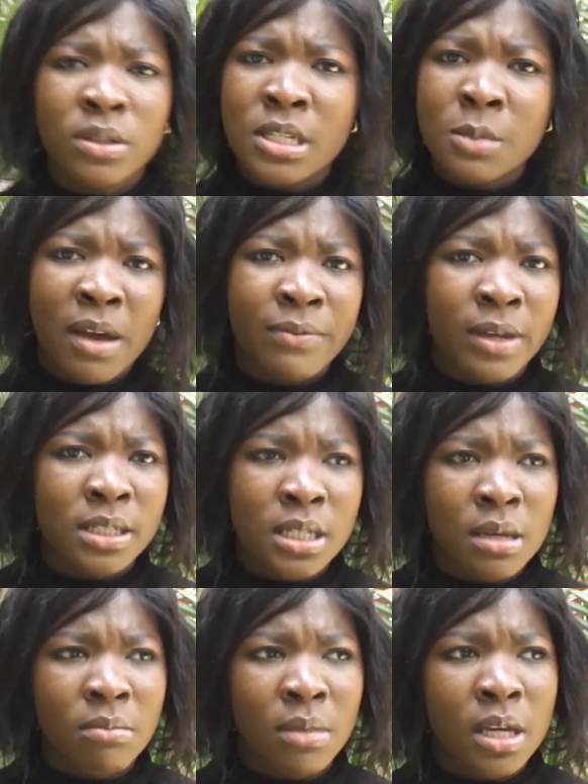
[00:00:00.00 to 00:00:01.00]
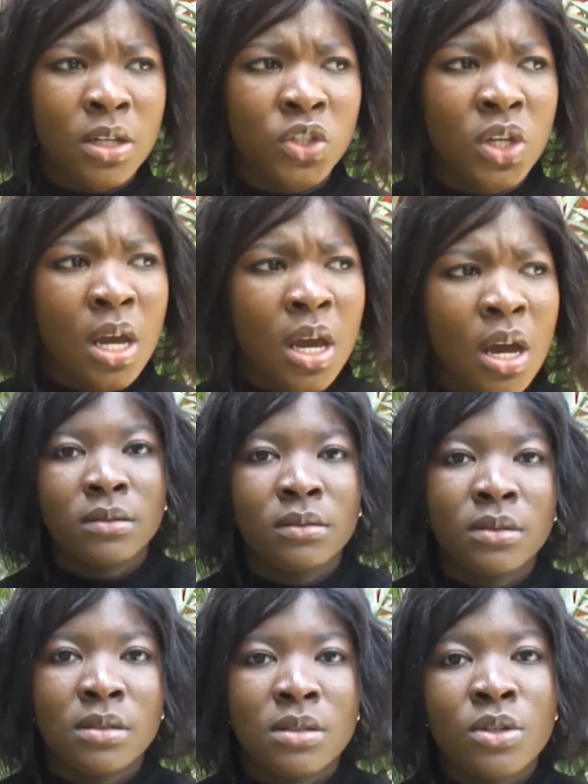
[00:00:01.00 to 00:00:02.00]
this perfect image.
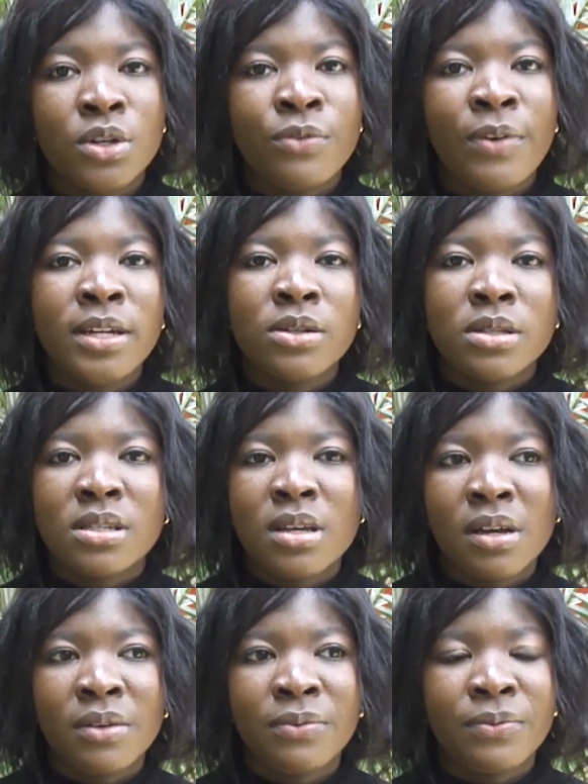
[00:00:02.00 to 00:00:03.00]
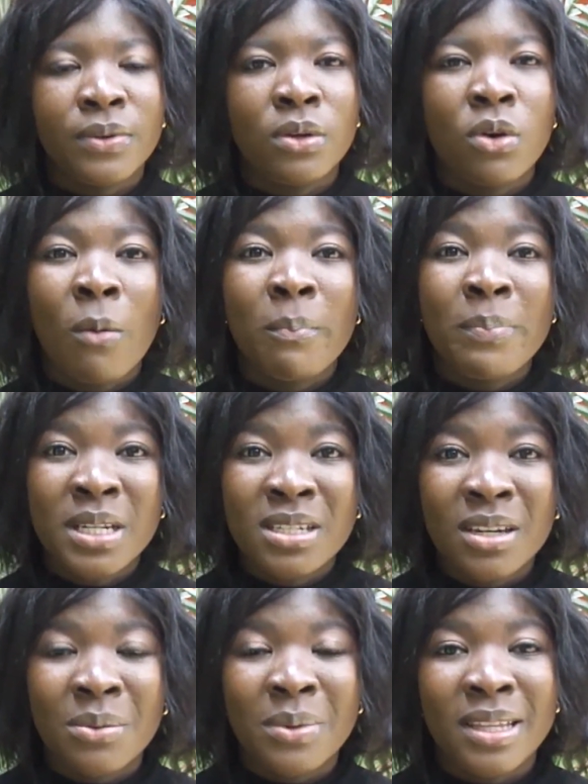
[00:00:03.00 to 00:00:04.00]
So you find yourself,
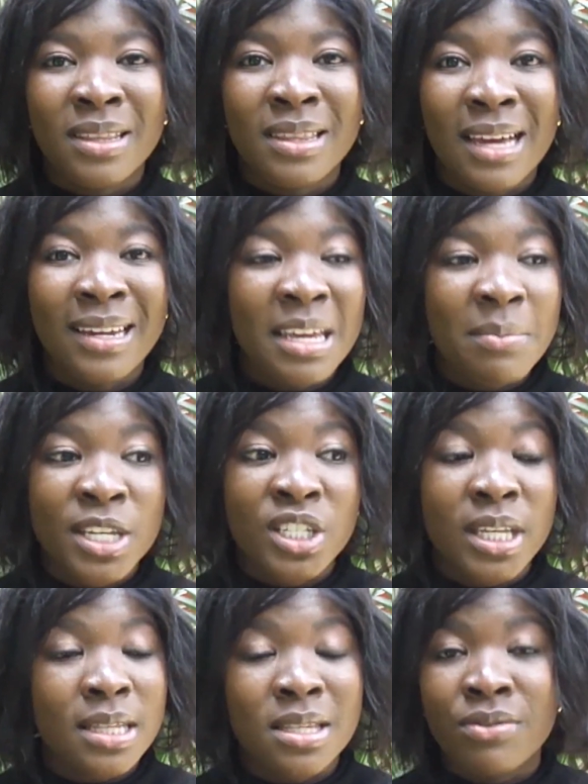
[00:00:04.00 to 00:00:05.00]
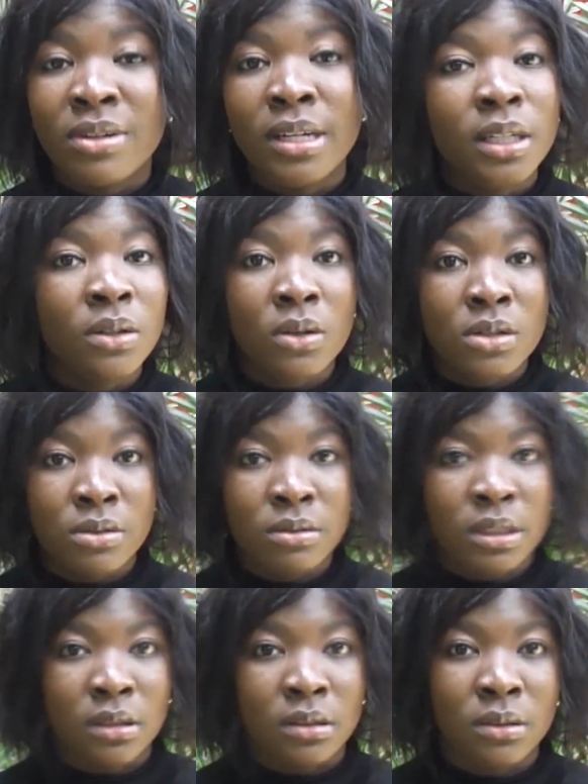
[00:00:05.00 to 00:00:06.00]
competing with an image that's really not
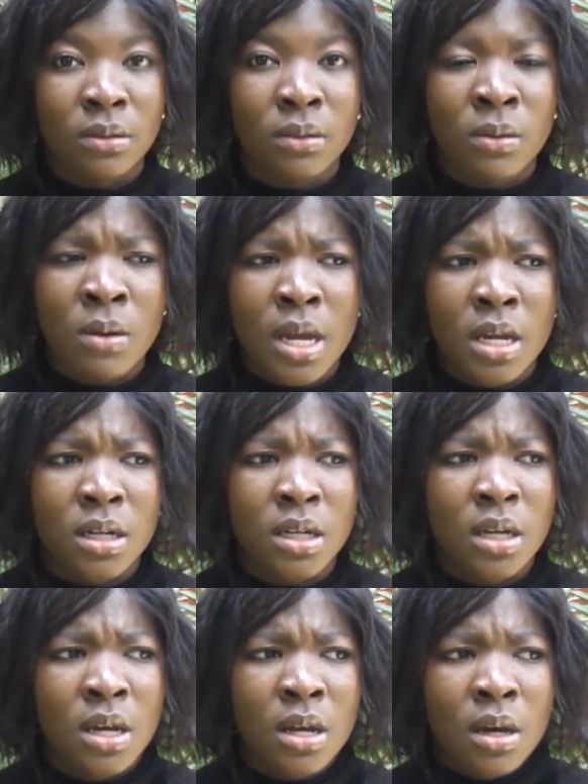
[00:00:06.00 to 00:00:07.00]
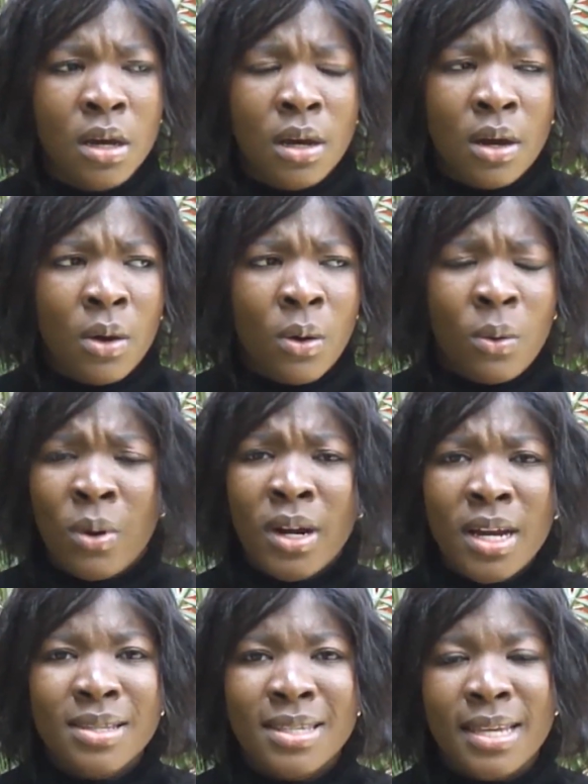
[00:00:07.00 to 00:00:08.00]
real, and what
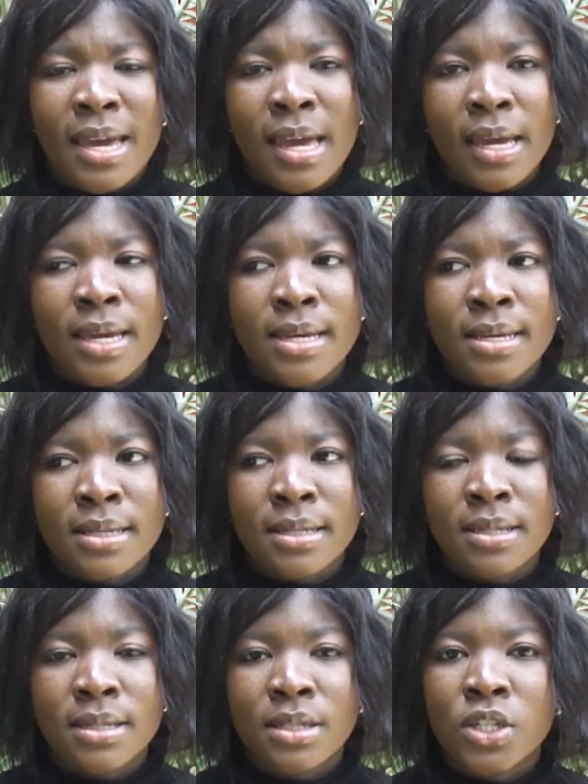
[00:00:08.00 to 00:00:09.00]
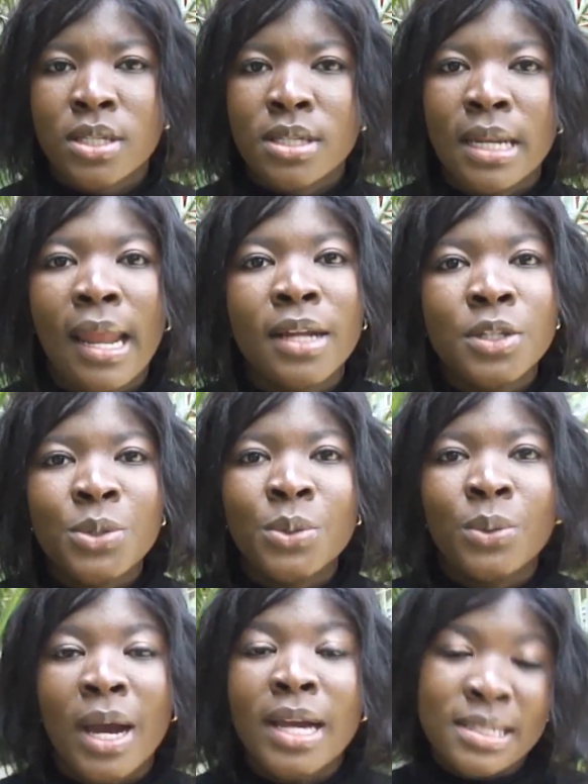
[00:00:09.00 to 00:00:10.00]
I'd say is just learn
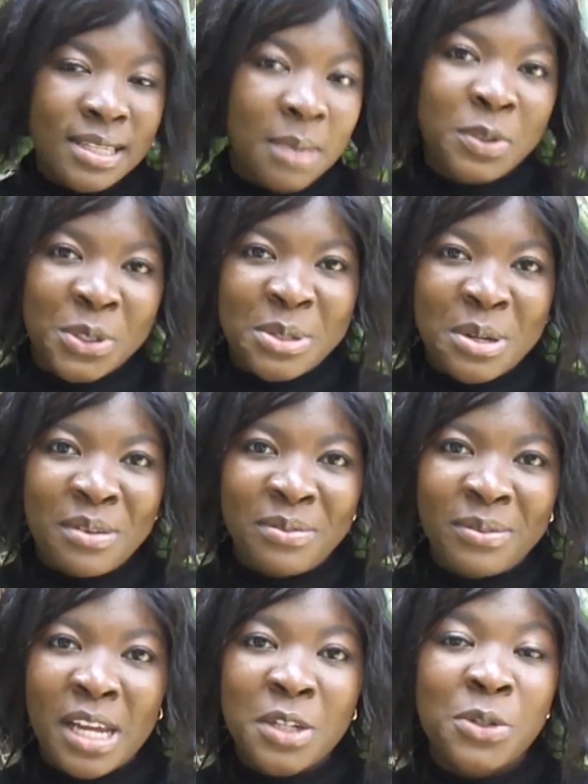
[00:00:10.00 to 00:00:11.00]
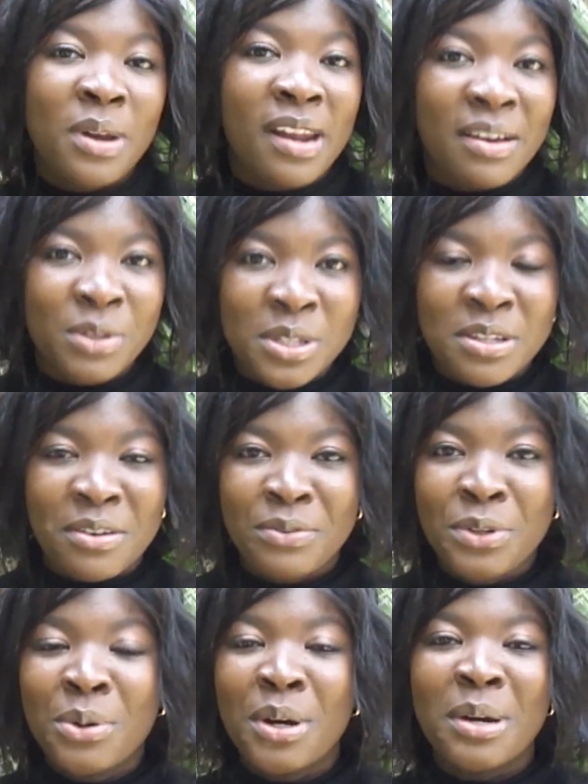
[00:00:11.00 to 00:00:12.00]
to accept yourself, learn to love yourself.
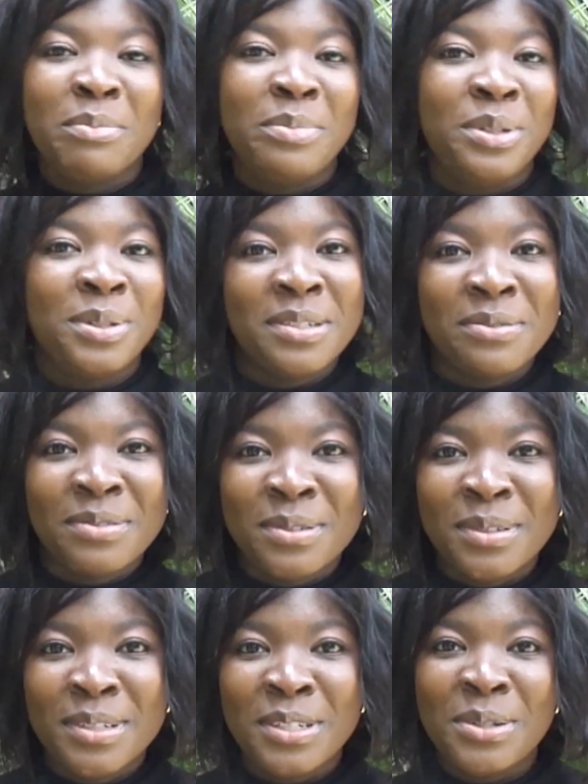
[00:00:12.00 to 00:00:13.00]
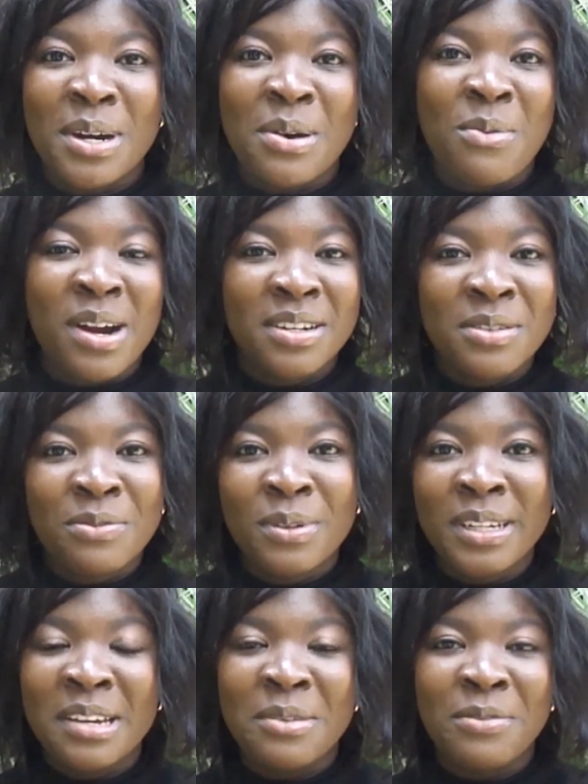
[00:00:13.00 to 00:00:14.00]
You are beautiful, you are
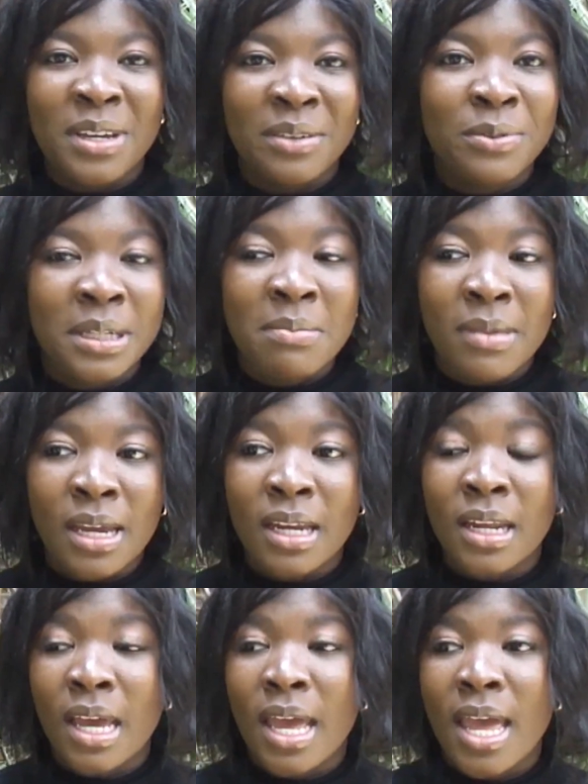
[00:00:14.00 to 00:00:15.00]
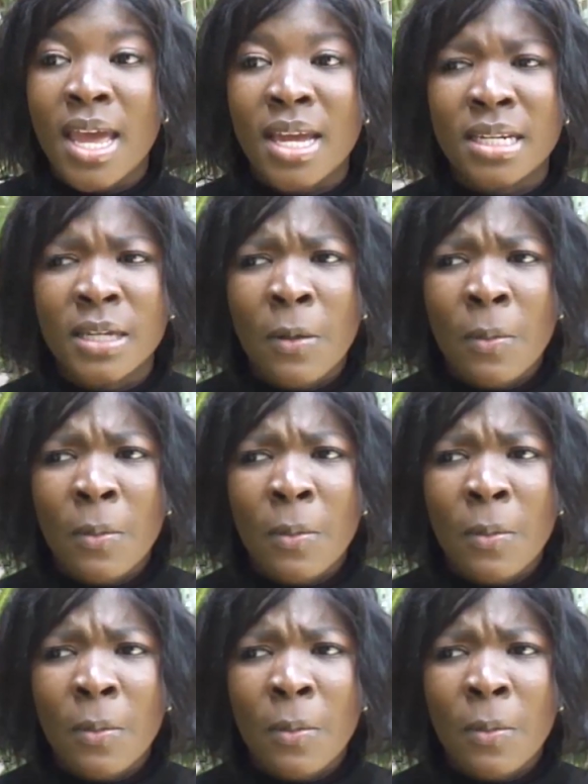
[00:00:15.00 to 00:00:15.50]
wonderfully and fearfully made, and